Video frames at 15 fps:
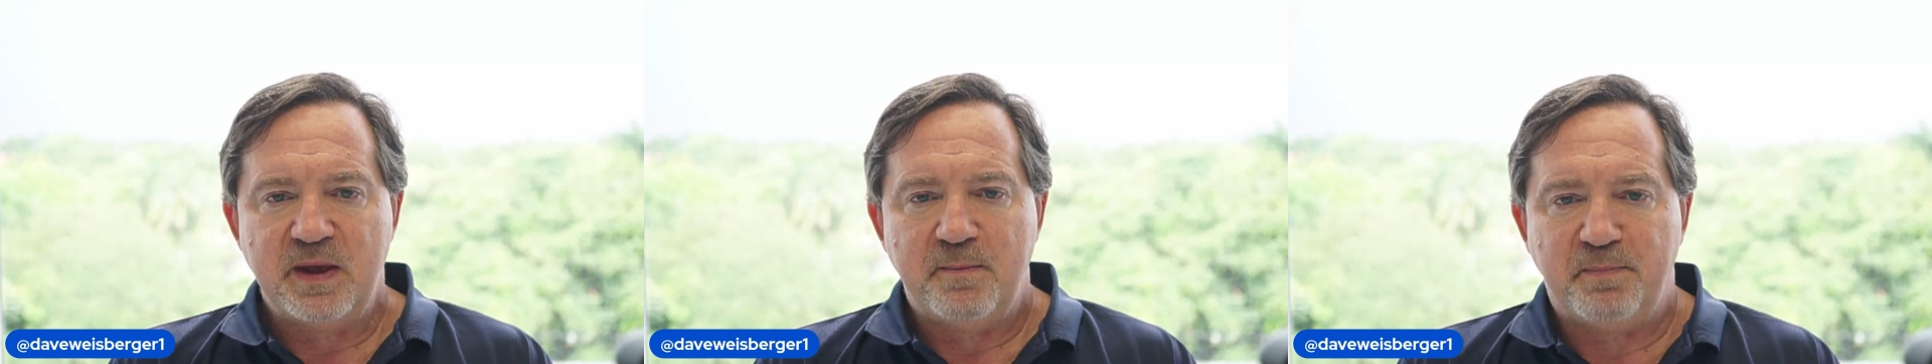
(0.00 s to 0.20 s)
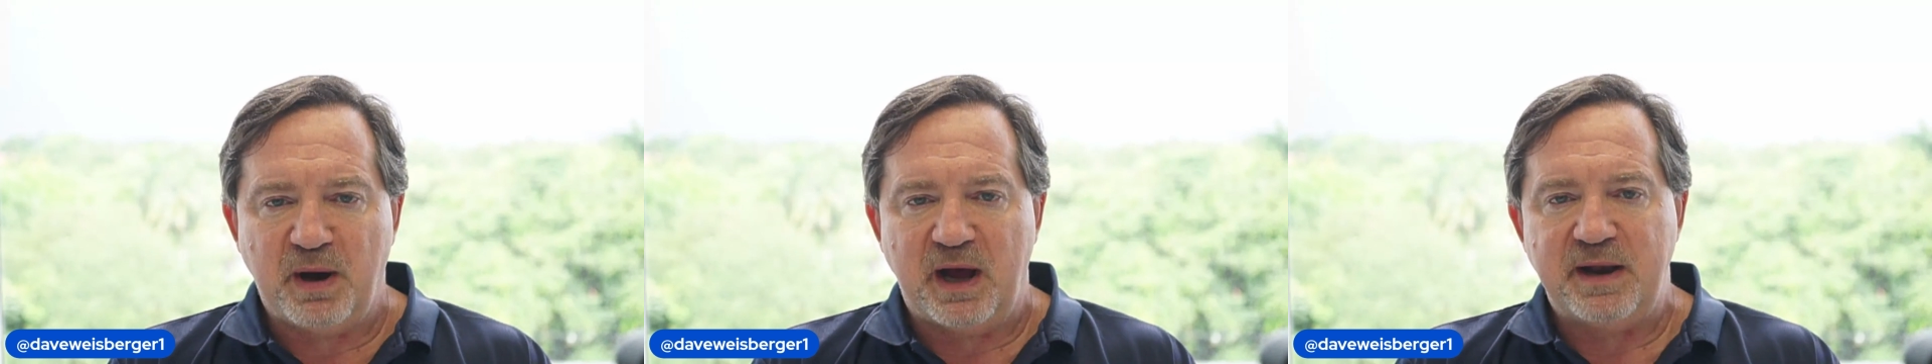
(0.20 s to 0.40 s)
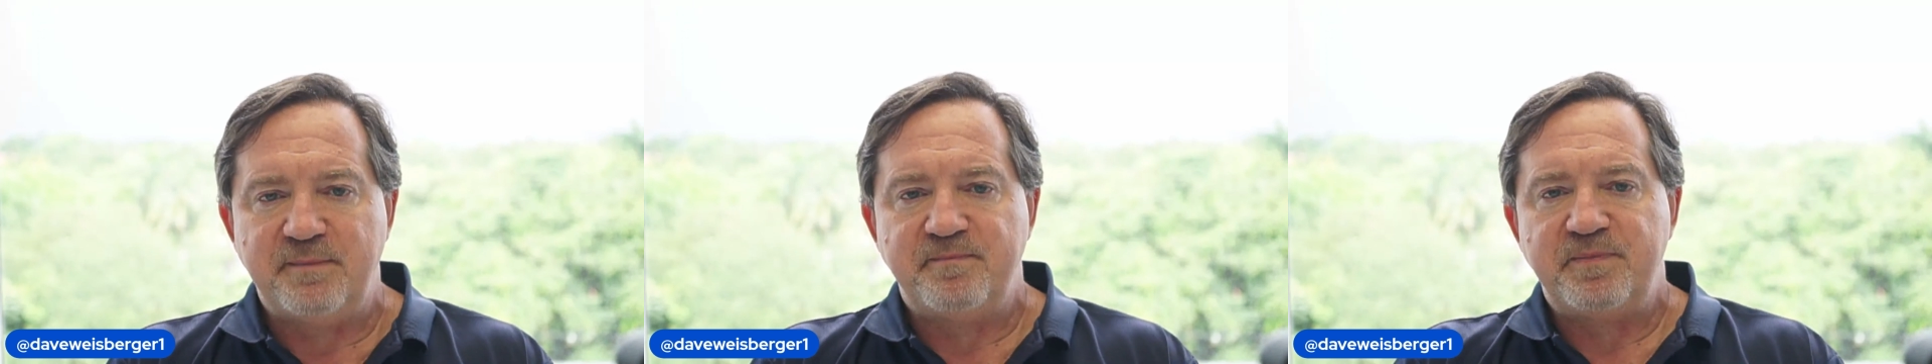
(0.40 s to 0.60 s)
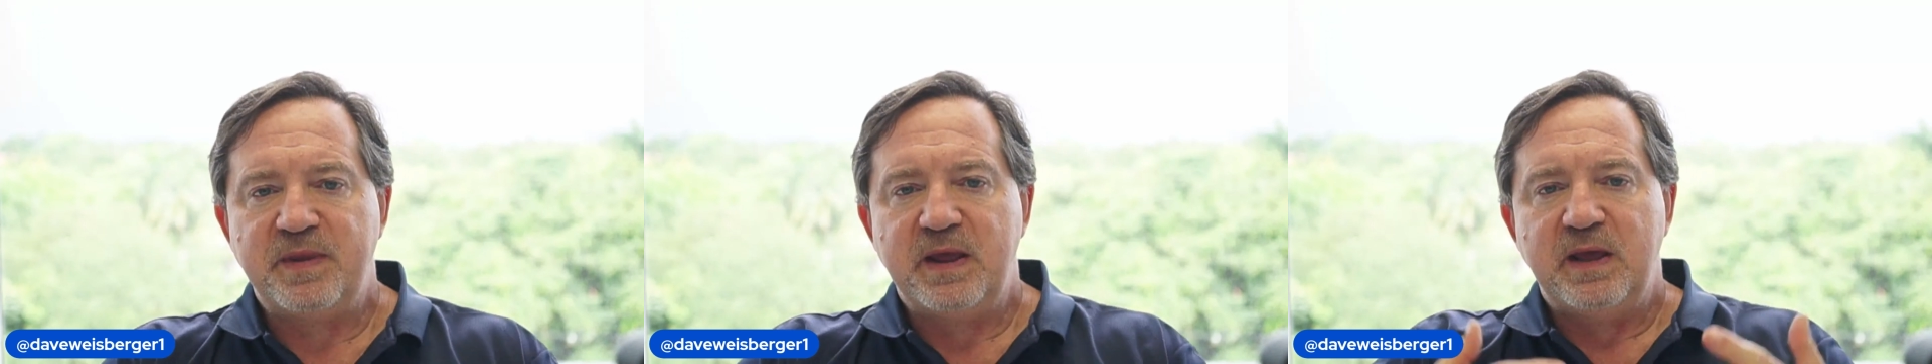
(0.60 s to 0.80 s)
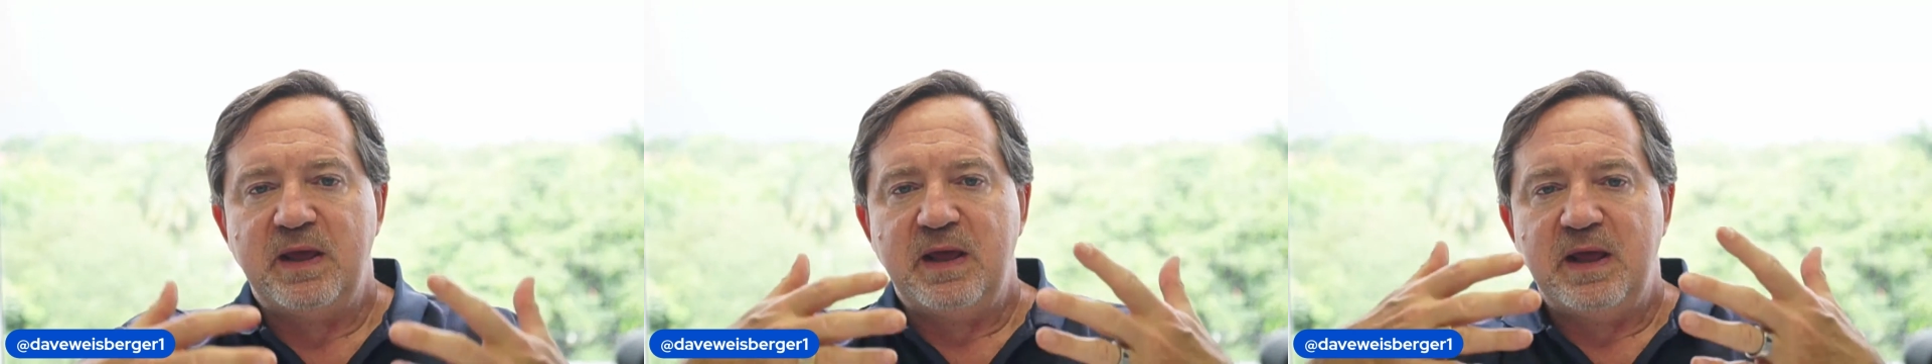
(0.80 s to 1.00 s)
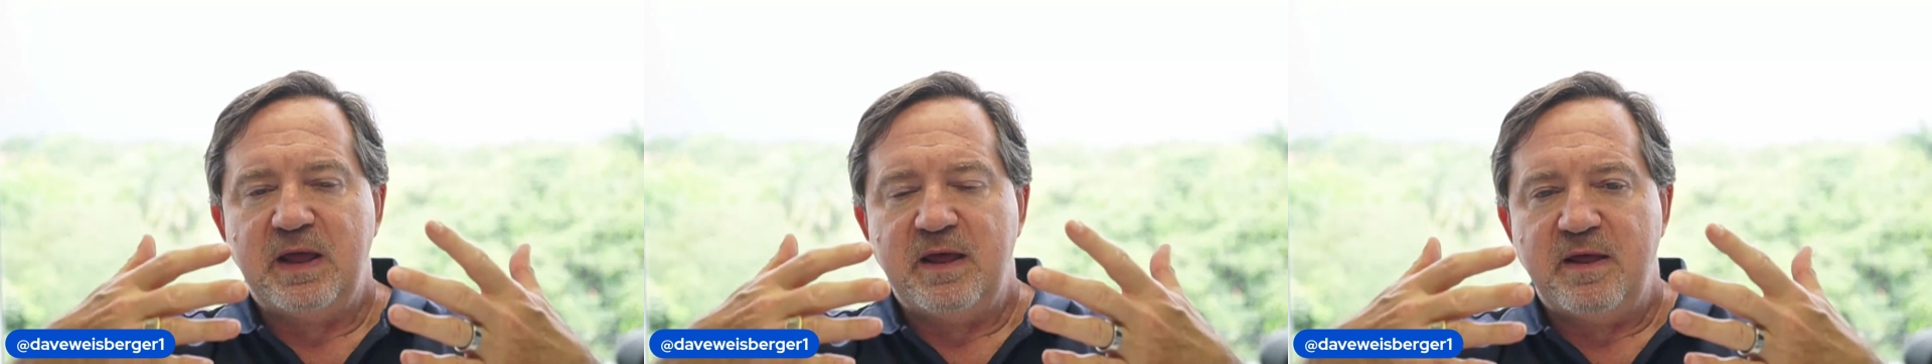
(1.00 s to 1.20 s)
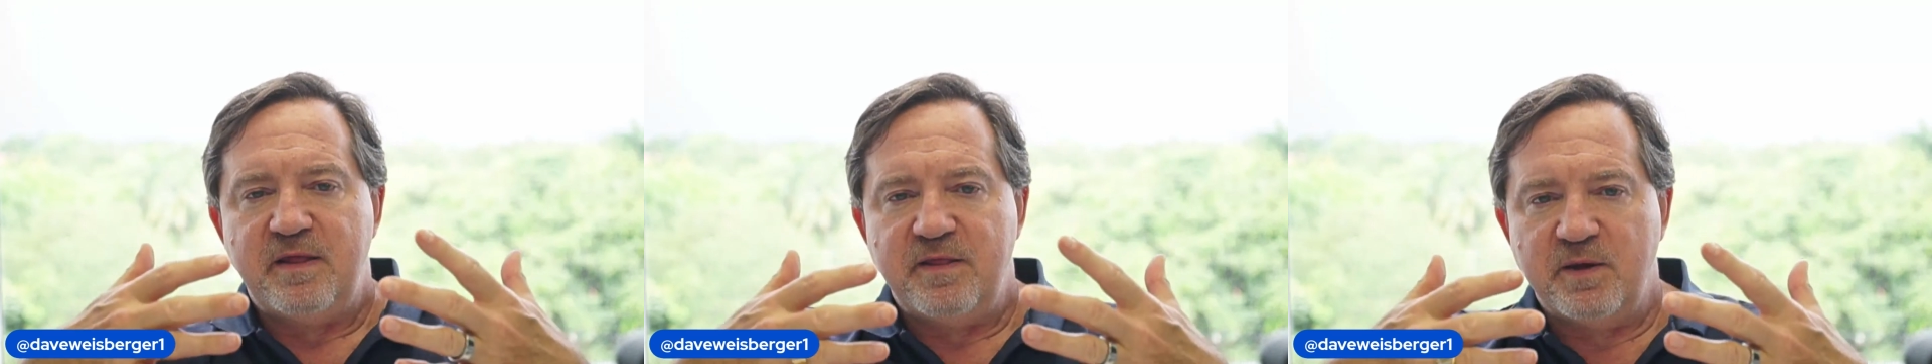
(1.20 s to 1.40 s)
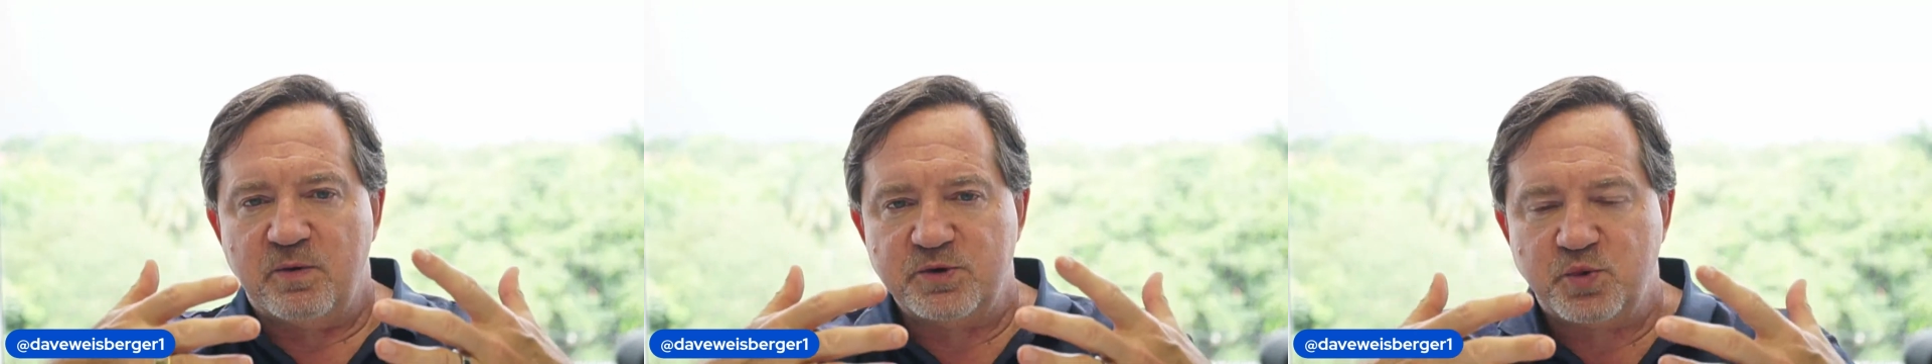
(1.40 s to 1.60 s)
But
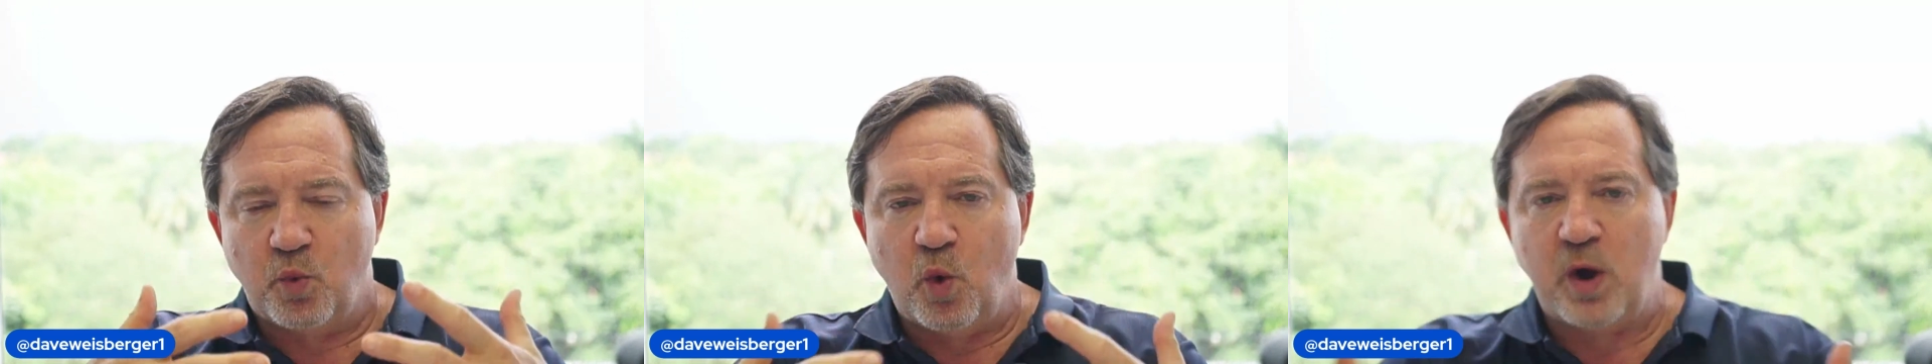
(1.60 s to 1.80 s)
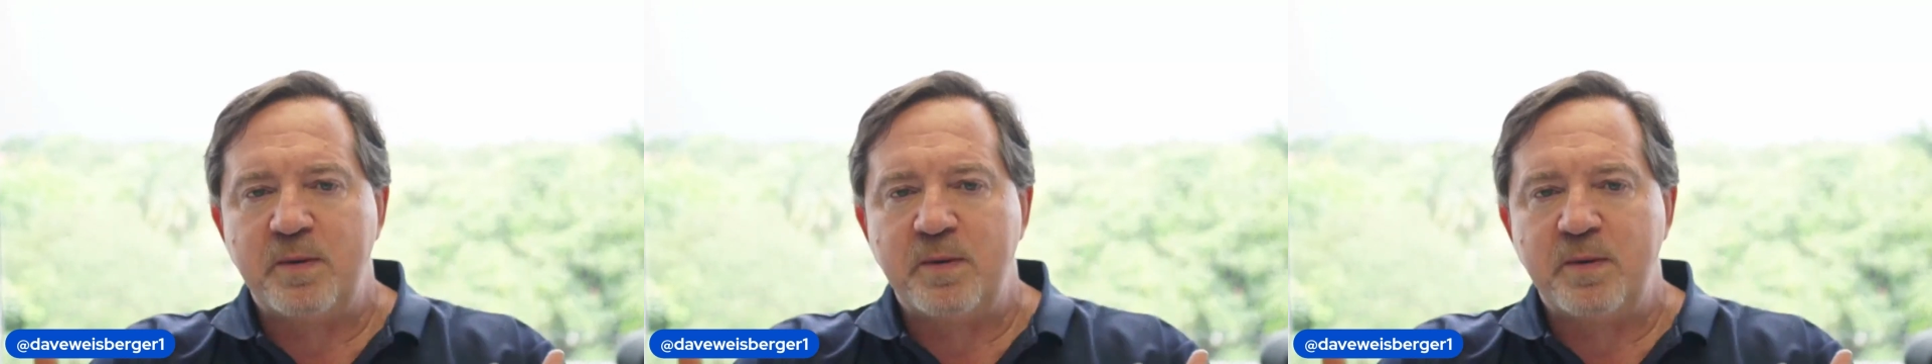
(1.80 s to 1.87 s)
there was one